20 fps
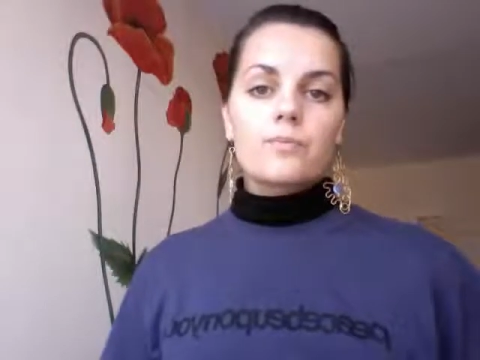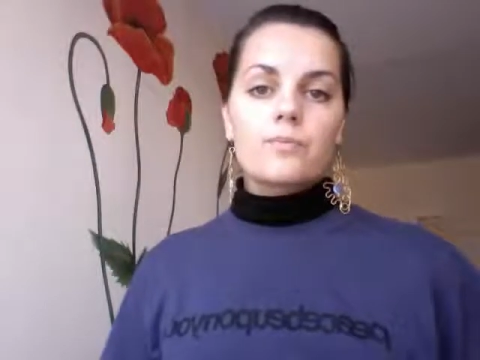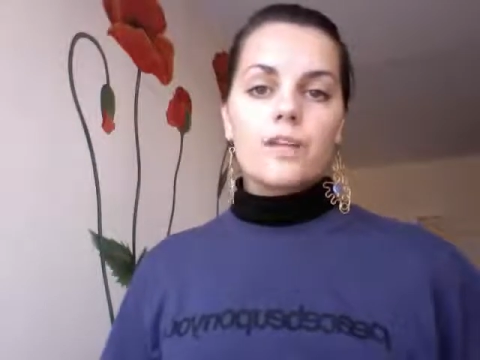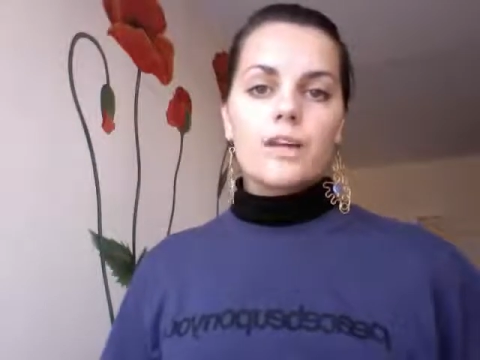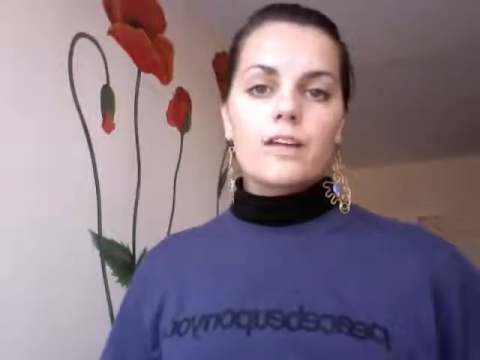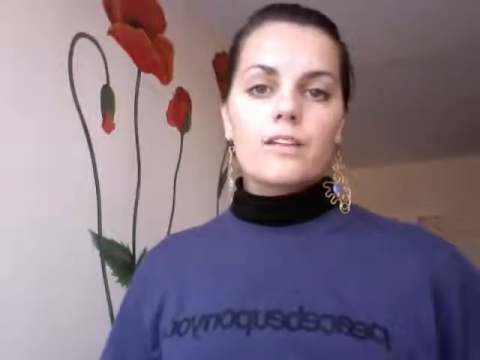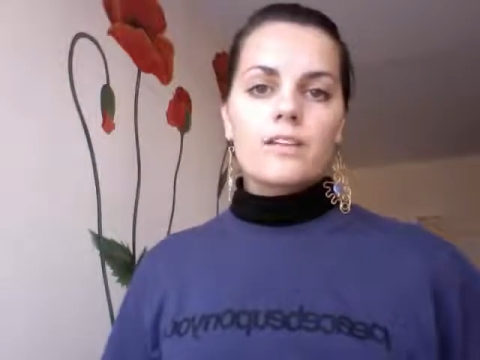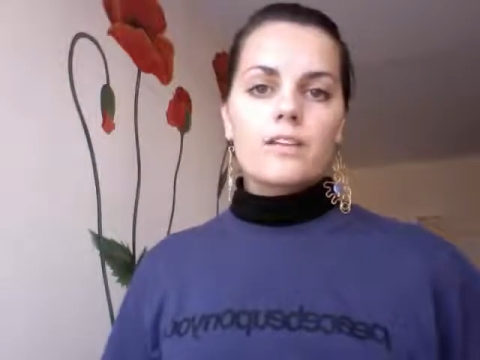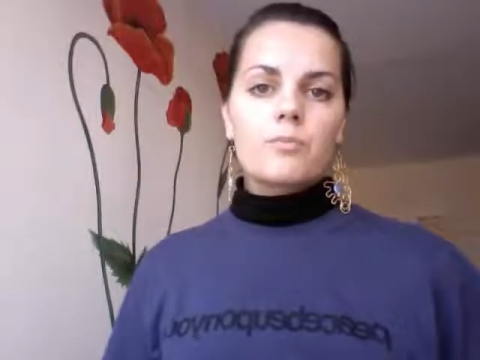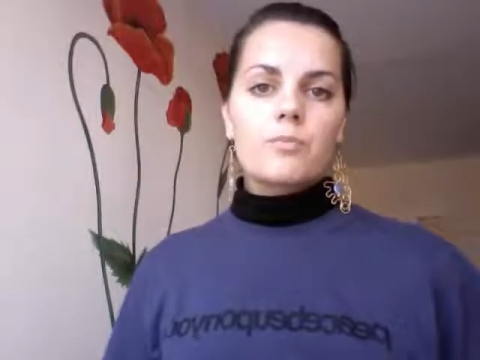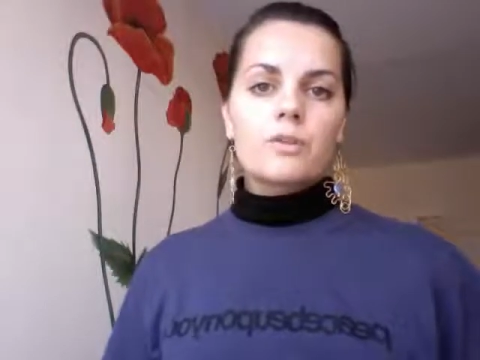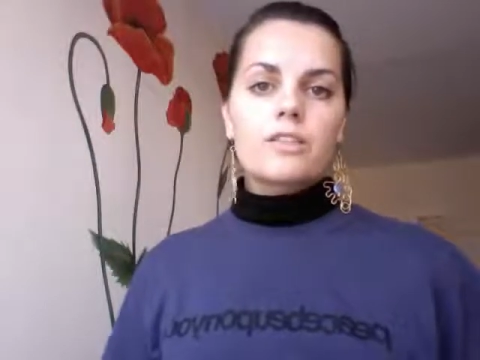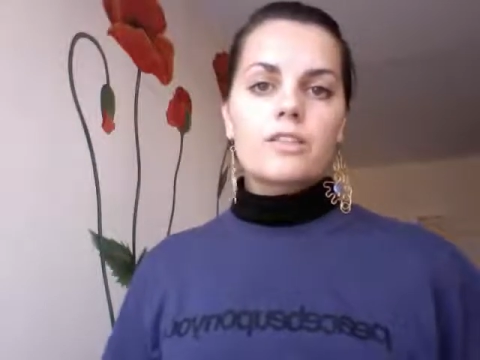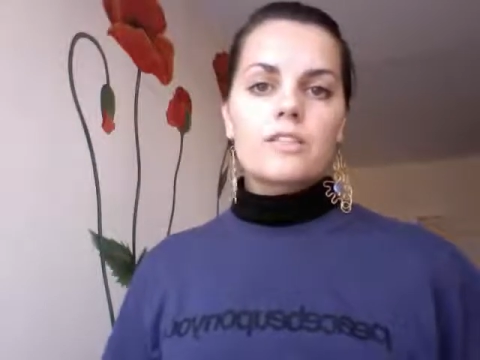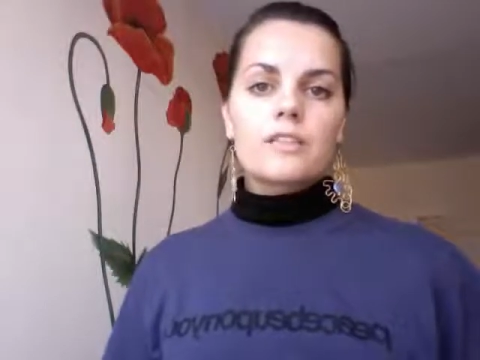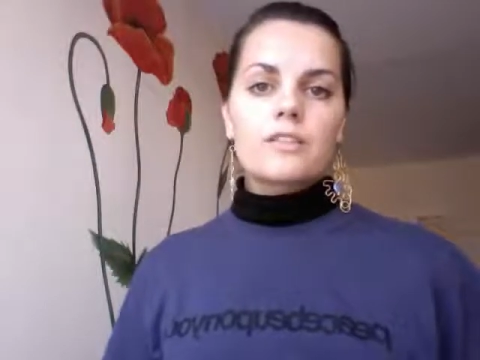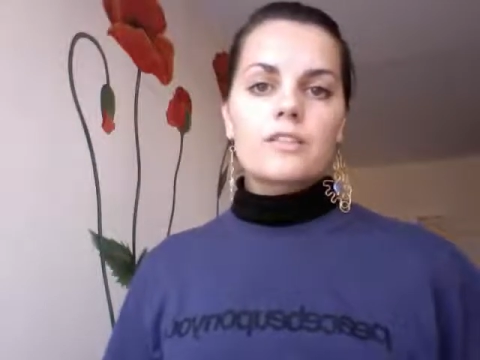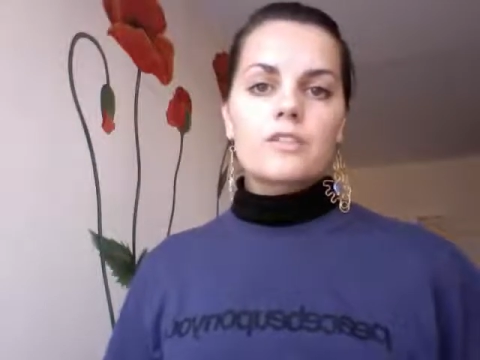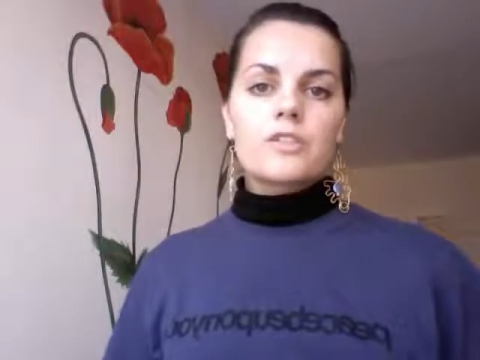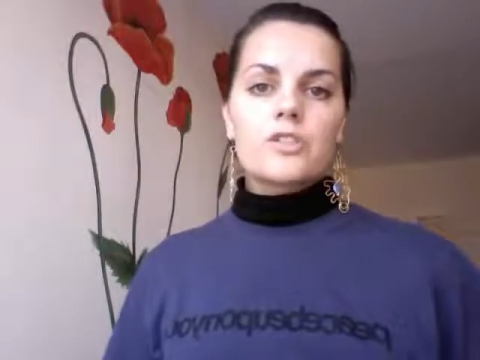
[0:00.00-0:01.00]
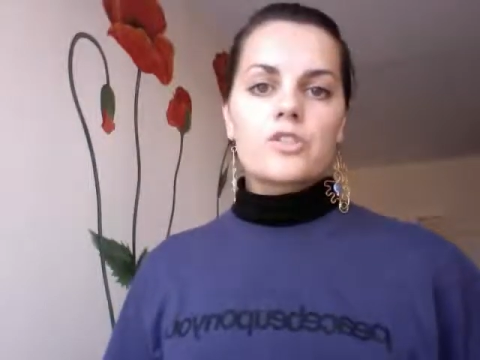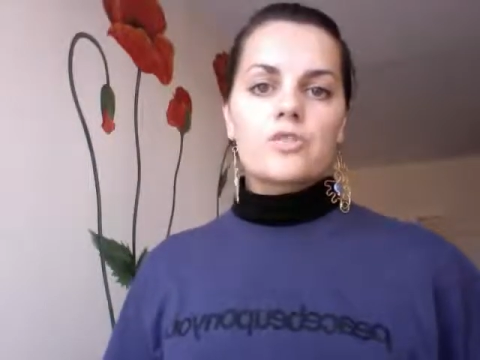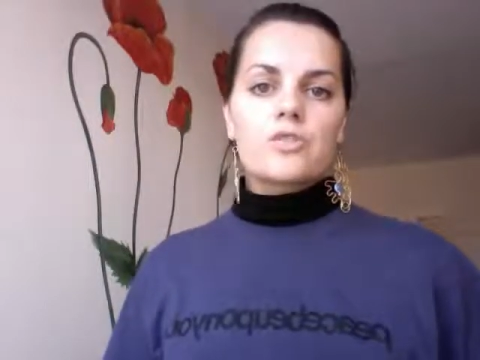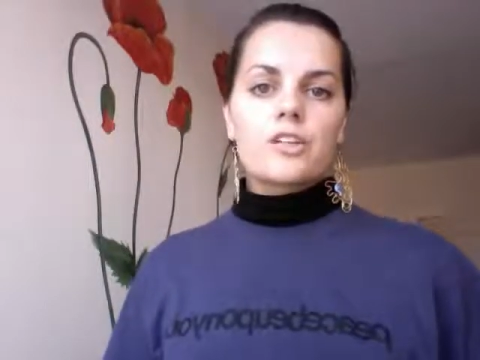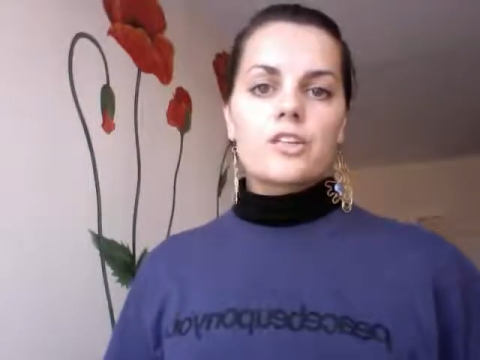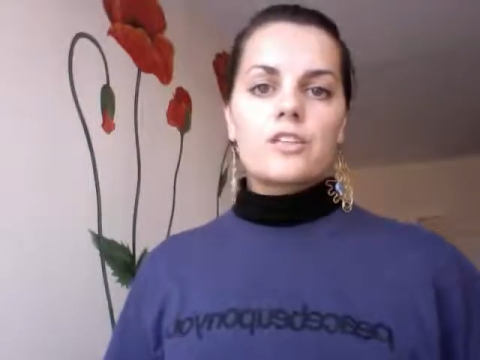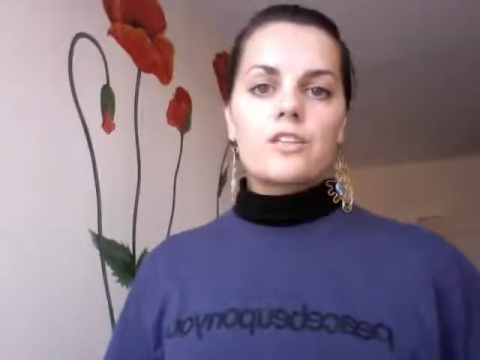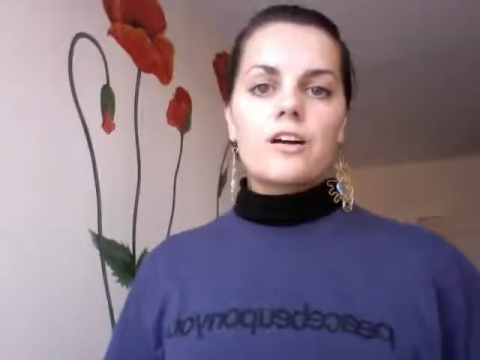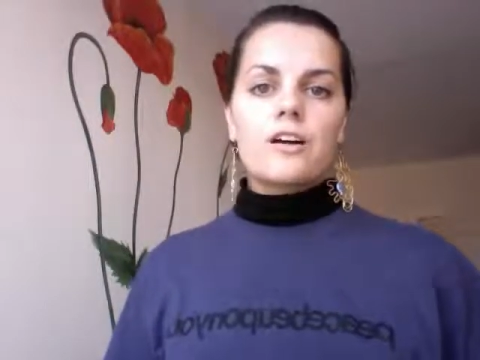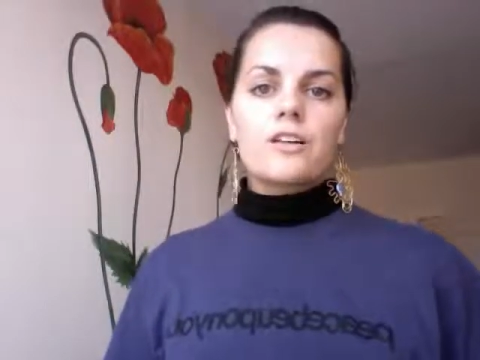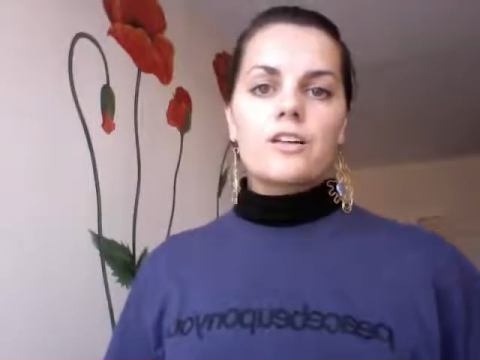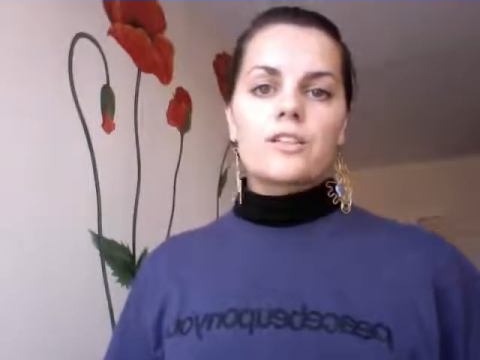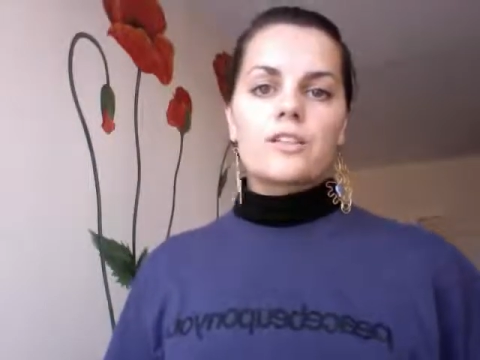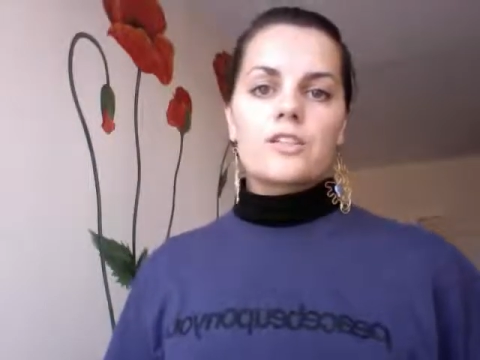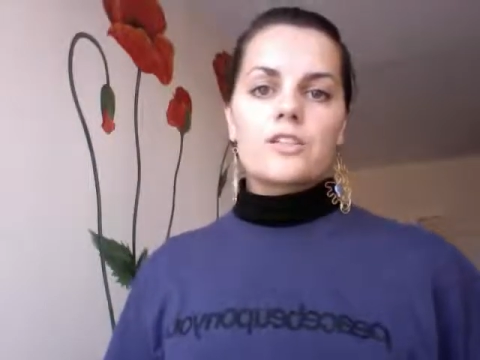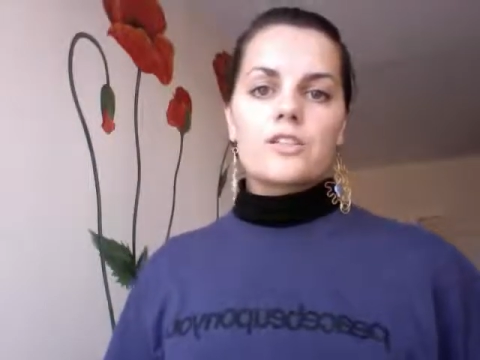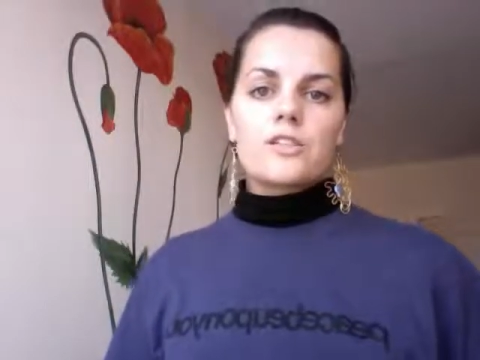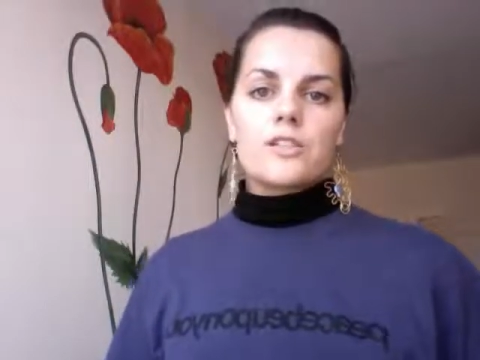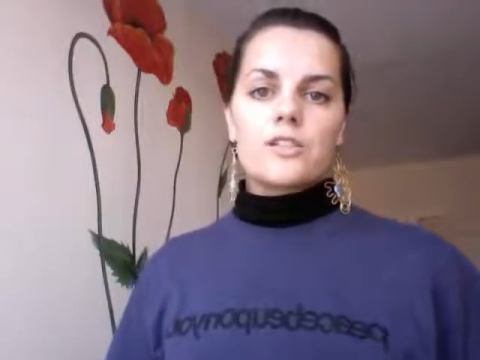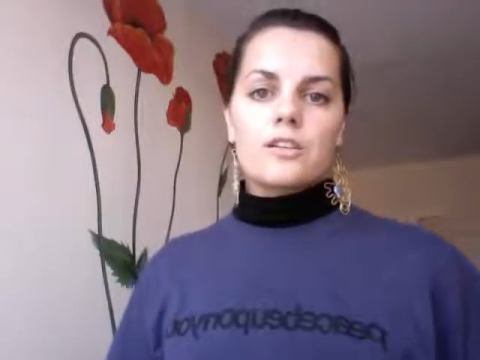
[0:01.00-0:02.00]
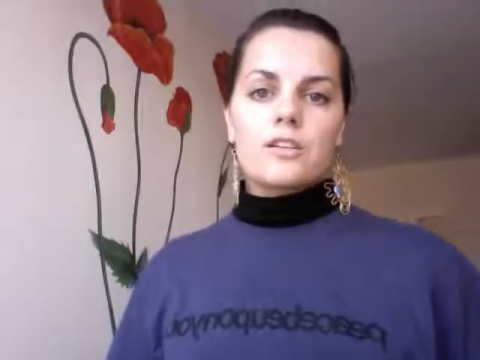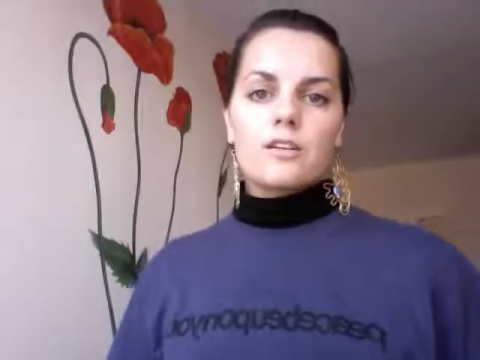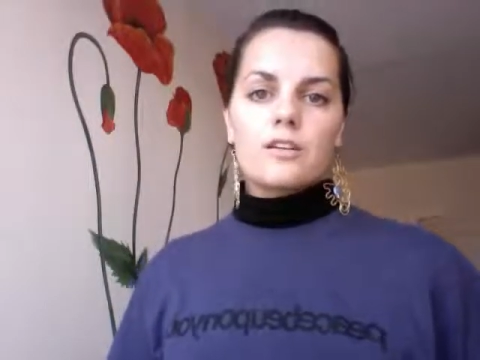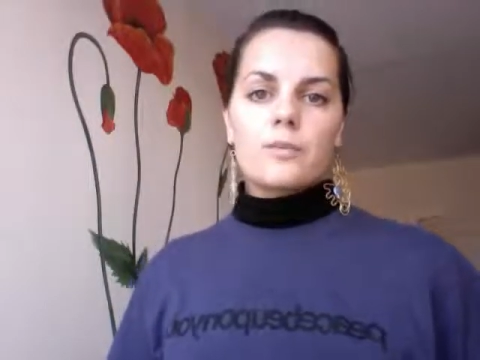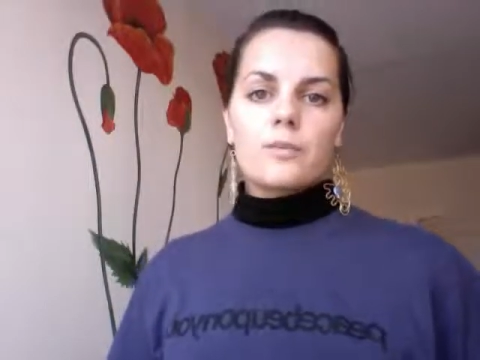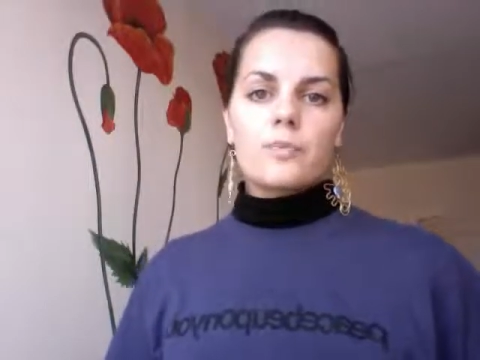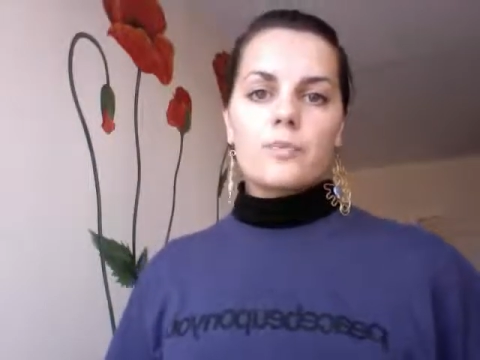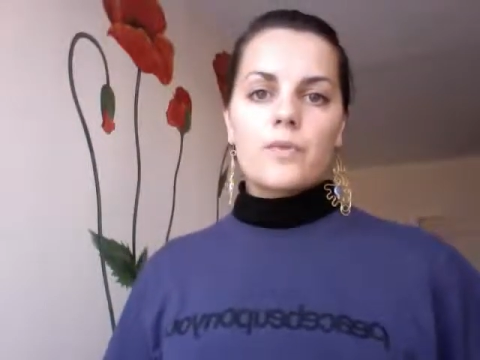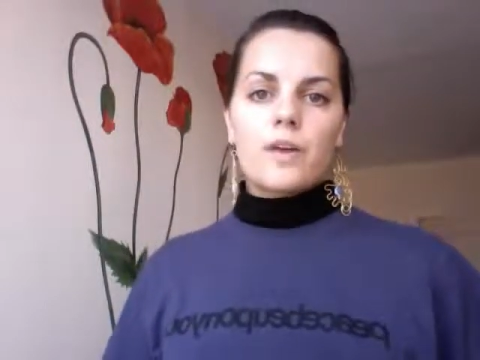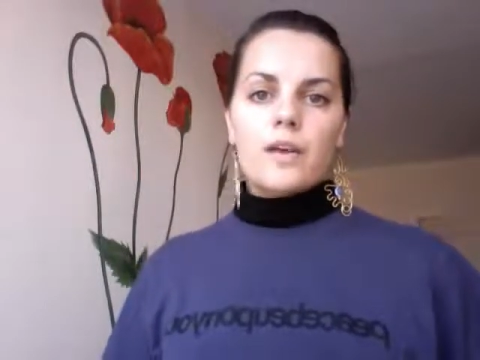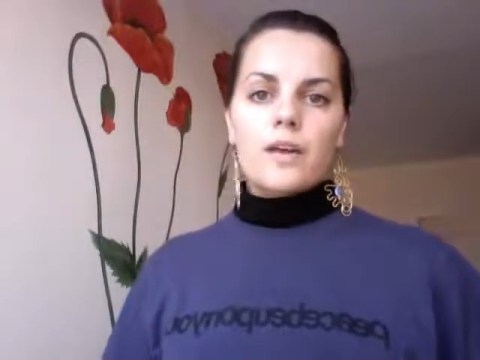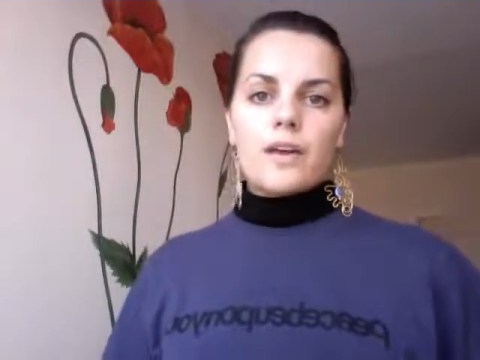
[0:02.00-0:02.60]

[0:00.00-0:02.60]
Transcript: I think political street art is um,